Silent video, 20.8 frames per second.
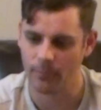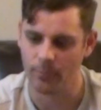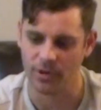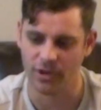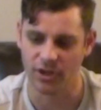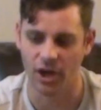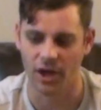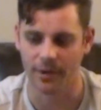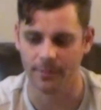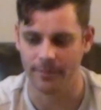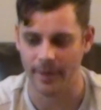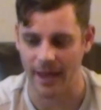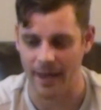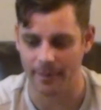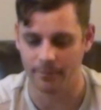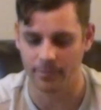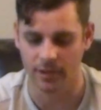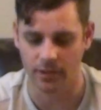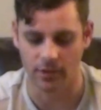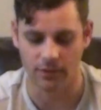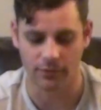But not a
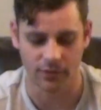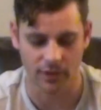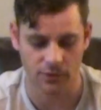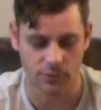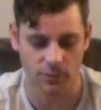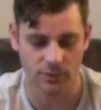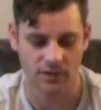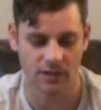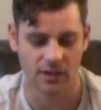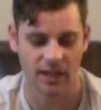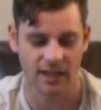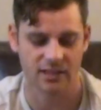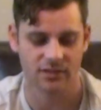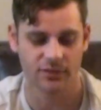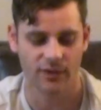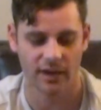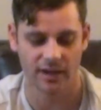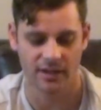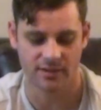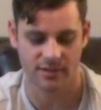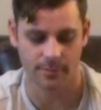bad beer. If this was
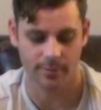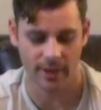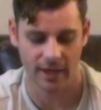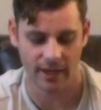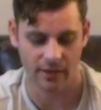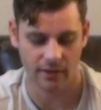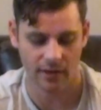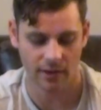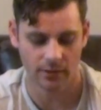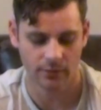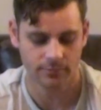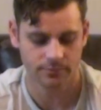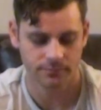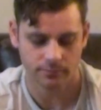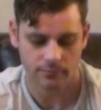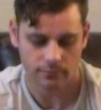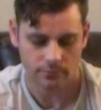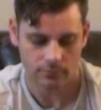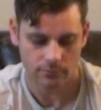classified as a pale ale